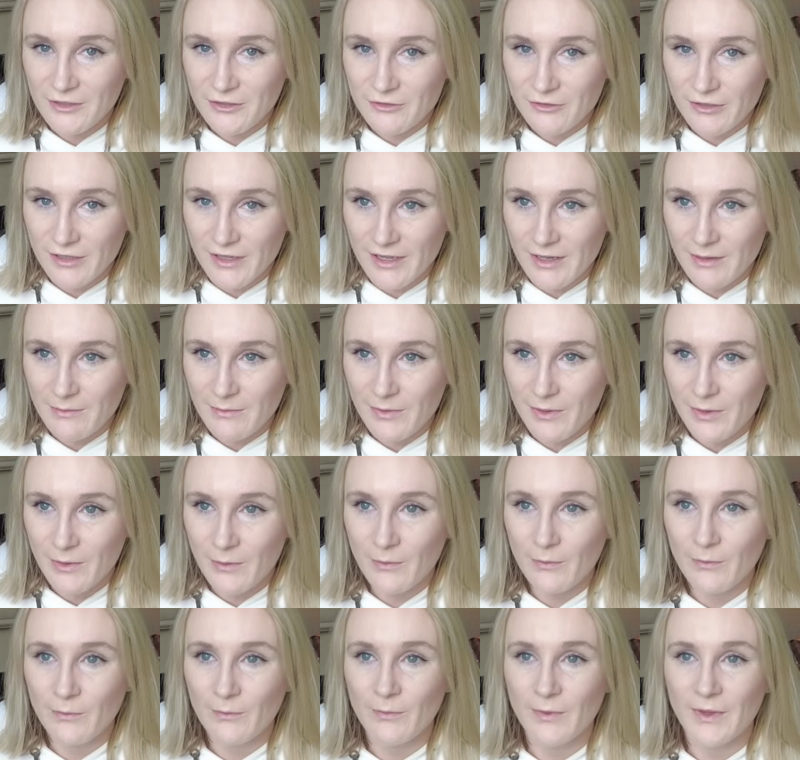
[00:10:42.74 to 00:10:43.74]
strip
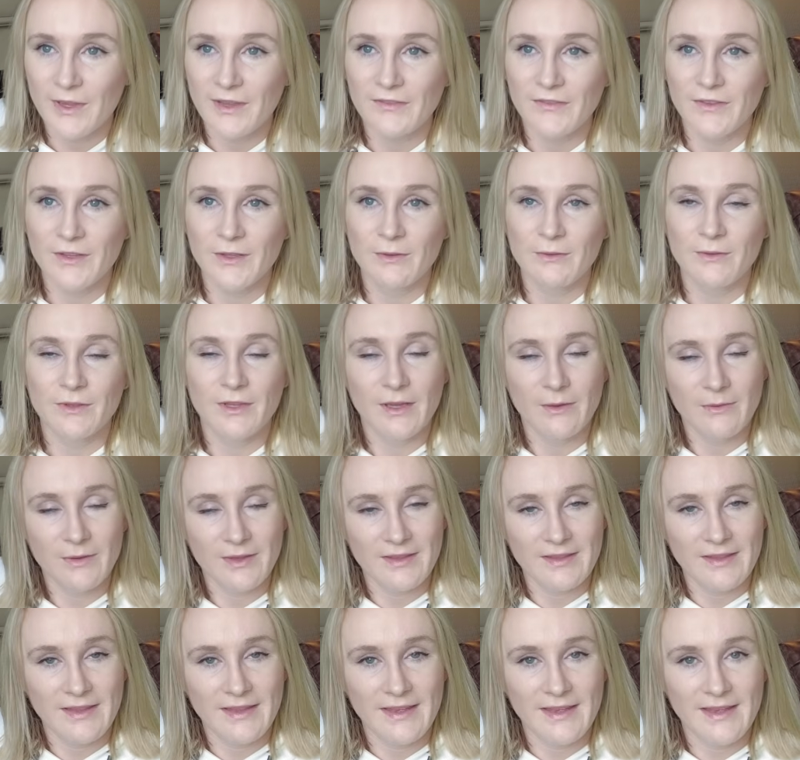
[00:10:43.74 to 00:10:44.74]
if you go
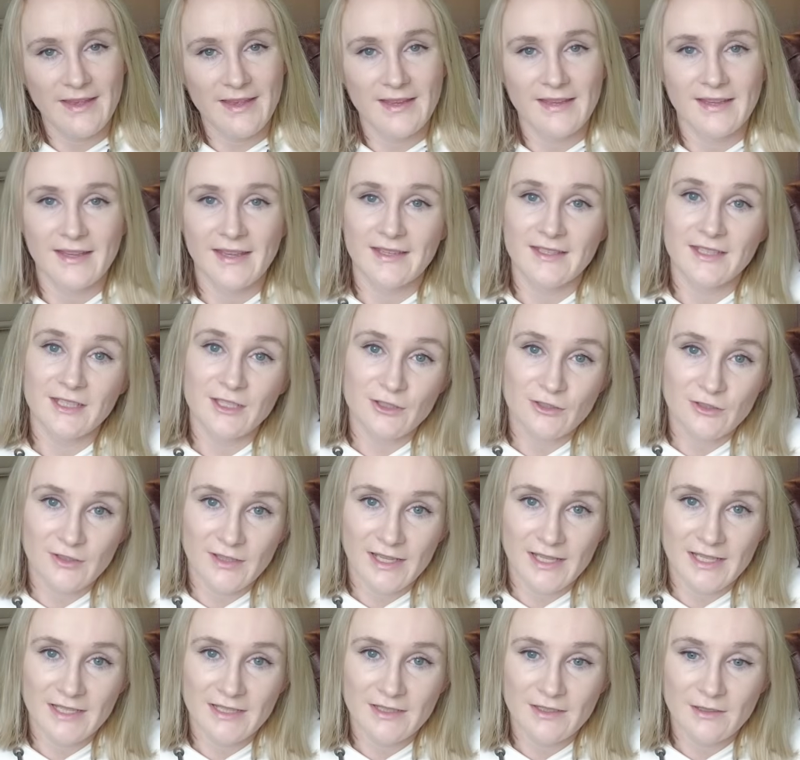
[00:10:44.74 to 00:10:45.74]
in there and get additional
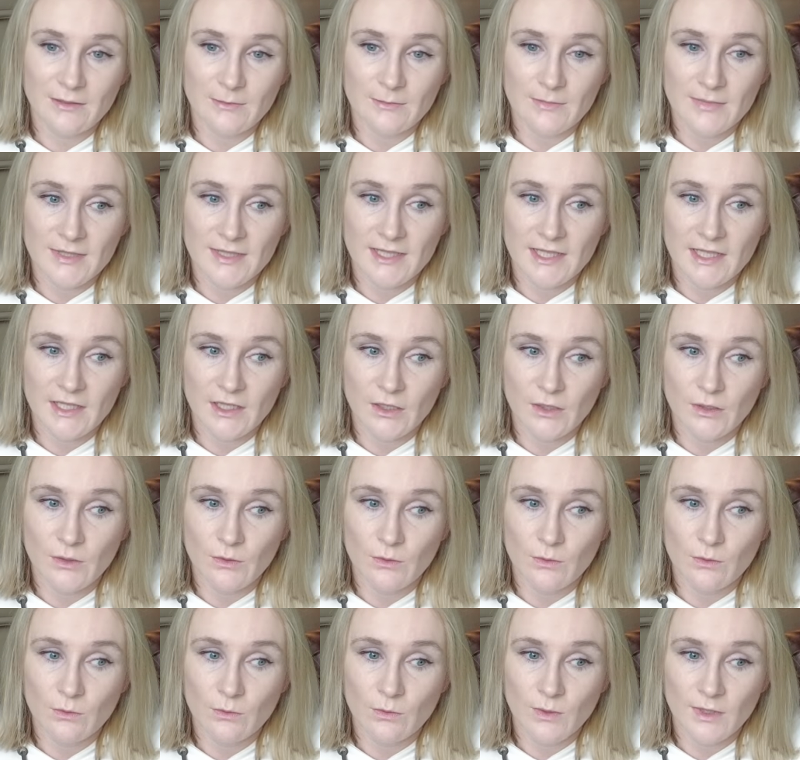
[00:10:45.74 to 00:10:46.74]
items that
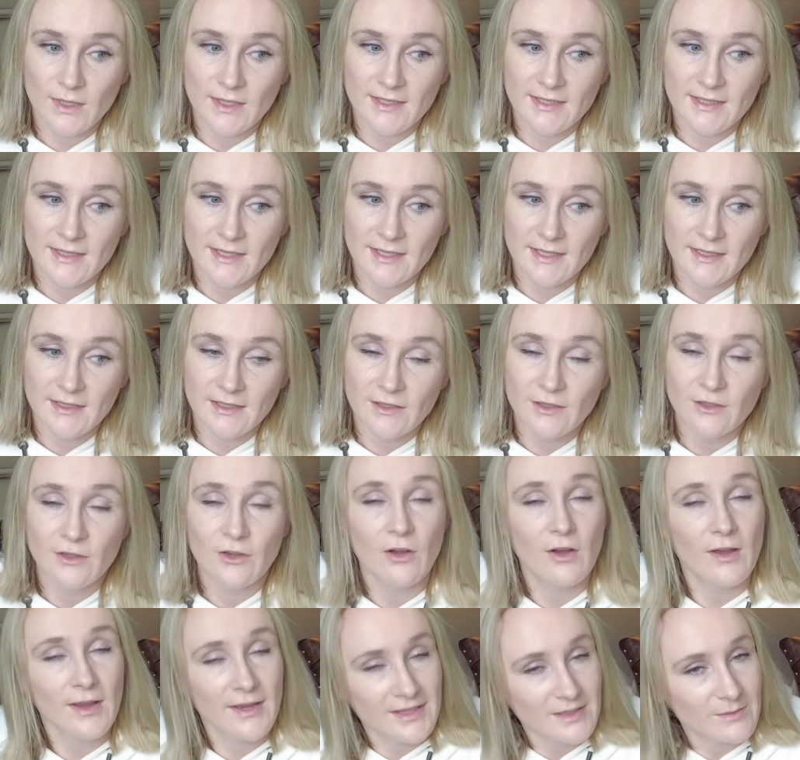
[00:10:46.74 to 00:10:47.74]
you did
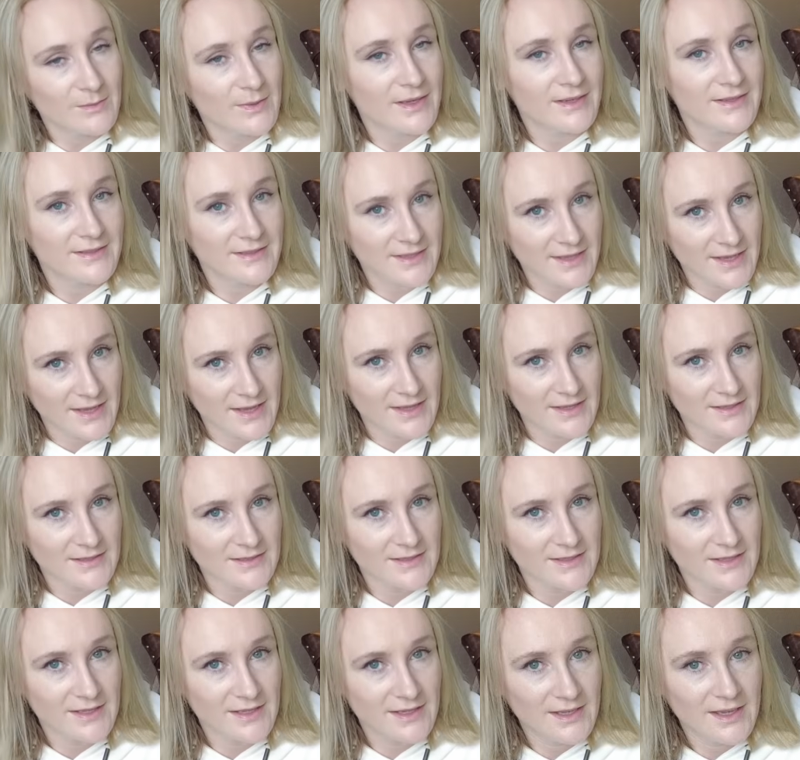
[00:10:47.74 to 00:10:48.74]
not expect to get.
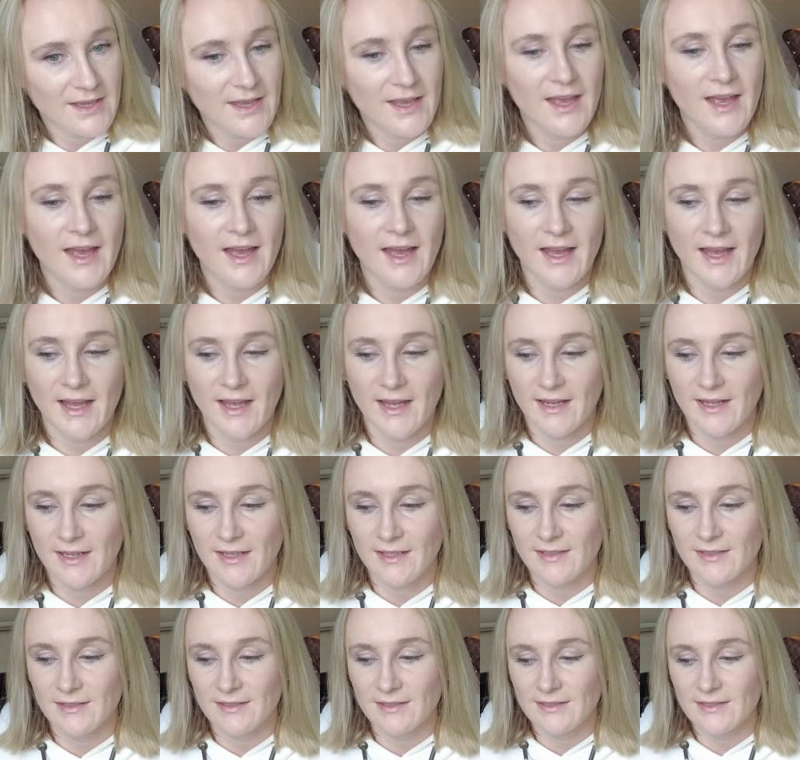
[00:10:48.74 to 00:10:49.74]

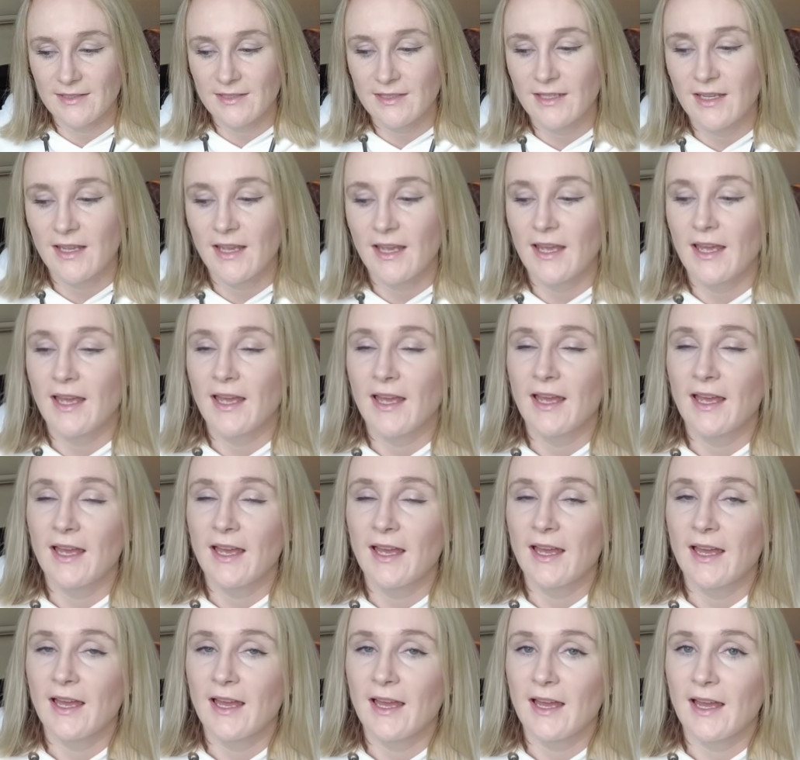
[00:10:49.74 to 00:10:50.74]
And
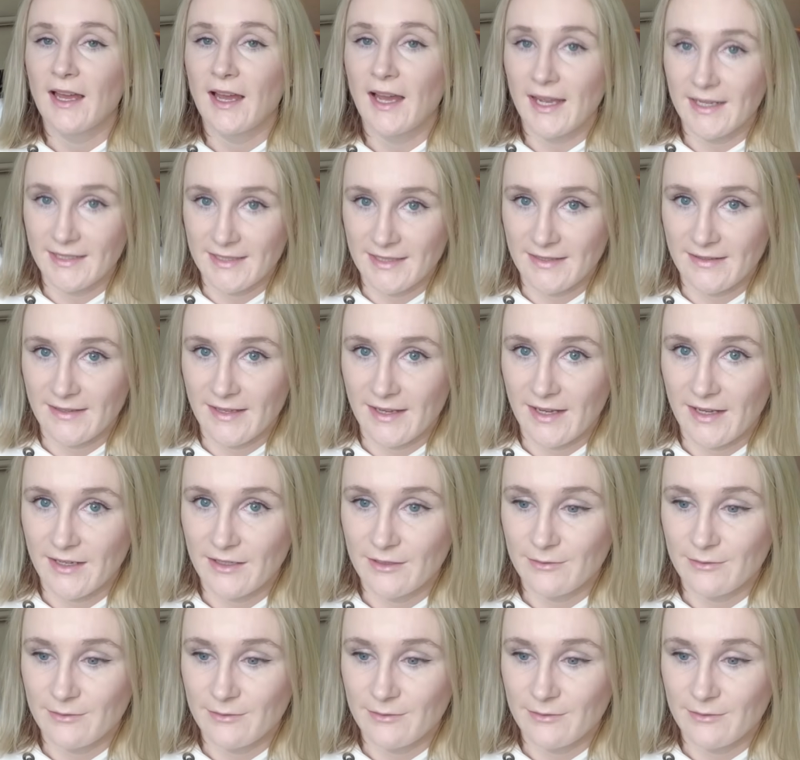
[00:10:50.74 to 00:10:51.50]
I did that.